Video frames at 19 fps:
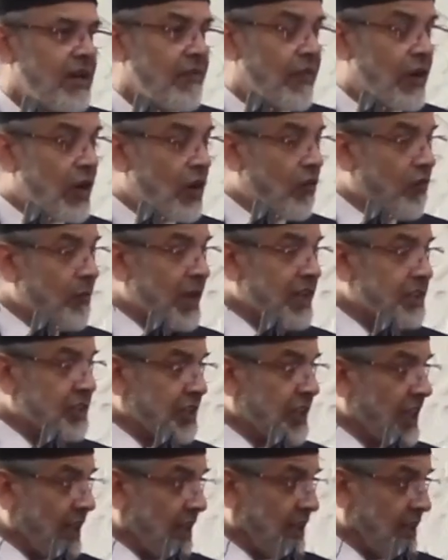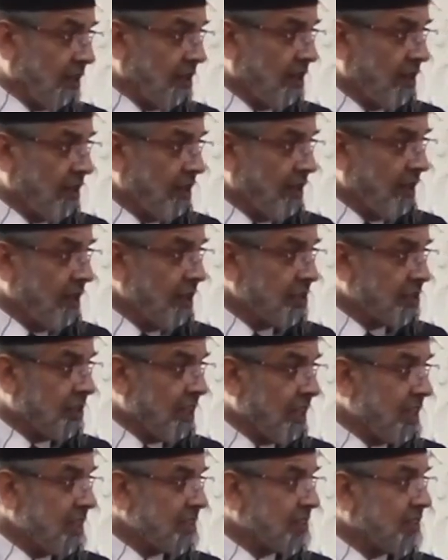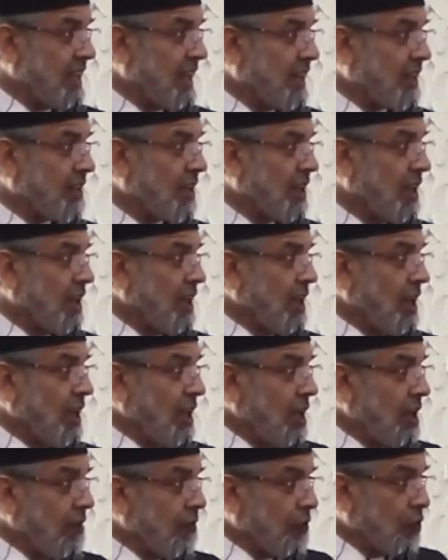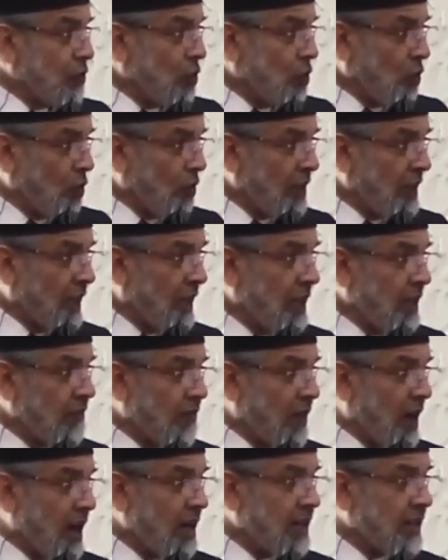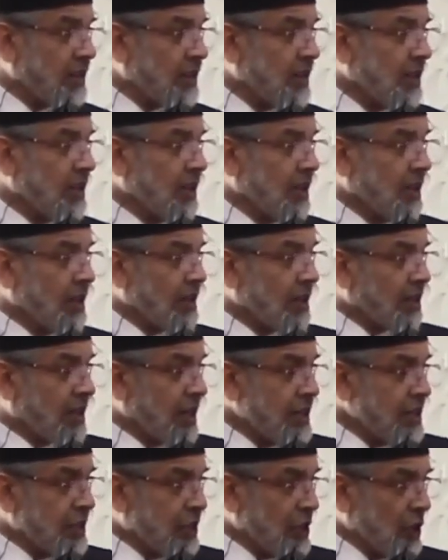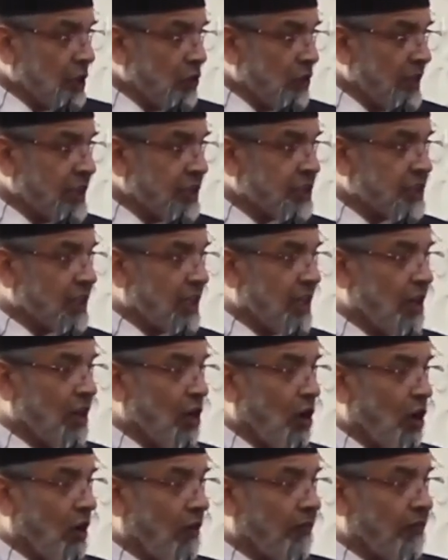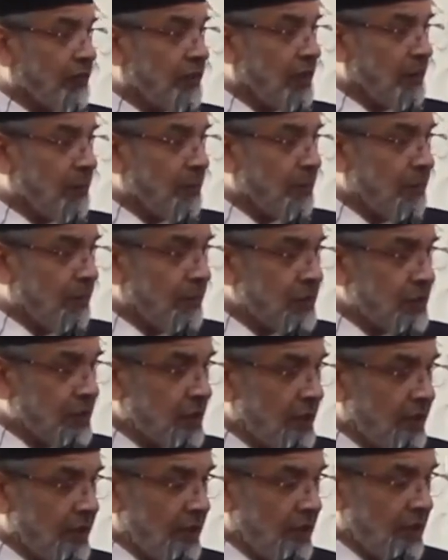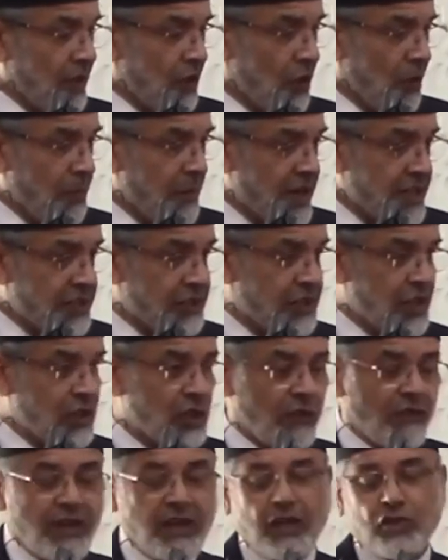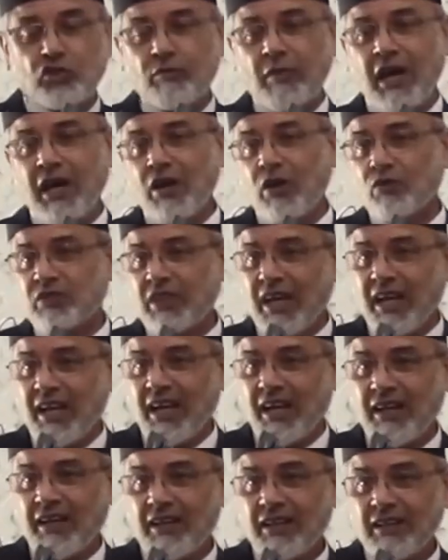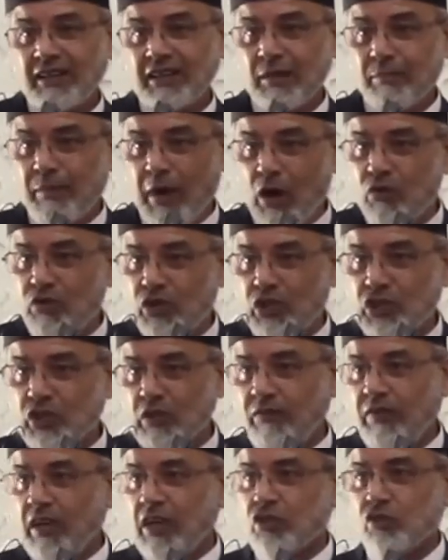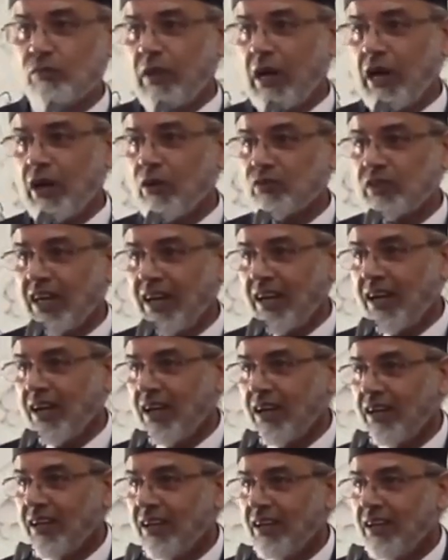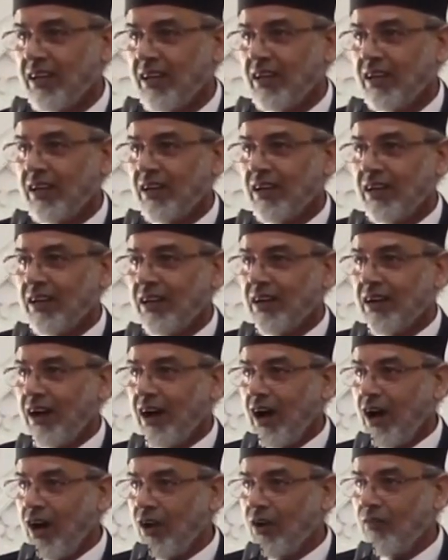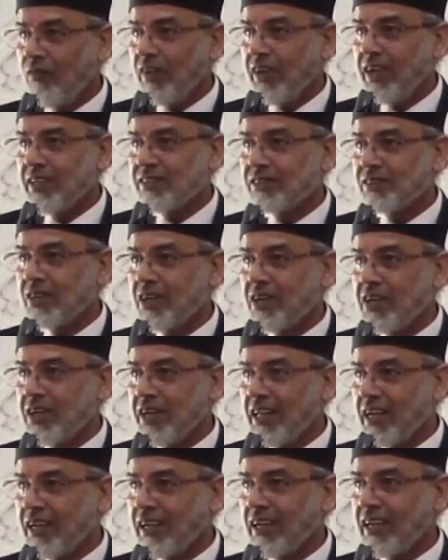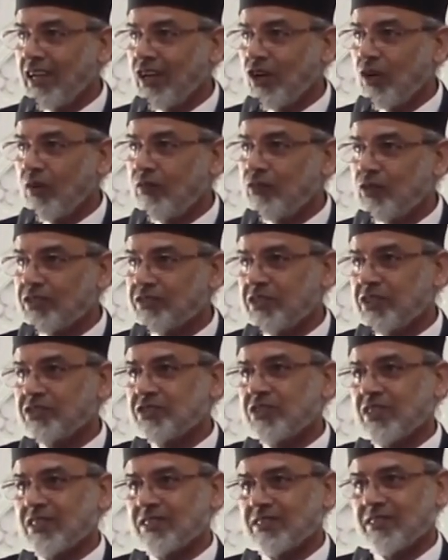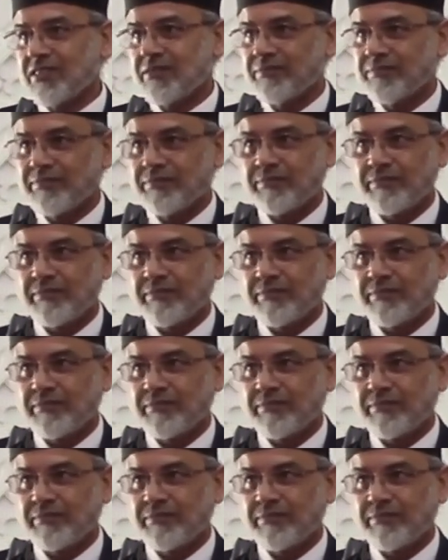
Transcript: one of my sheikh, he says that if you really want continuation of the you know, mercies of Allah subhanahu wa ta'ala, the bounties of Allah subhanahu wa ta'ala, always take care of your sisters.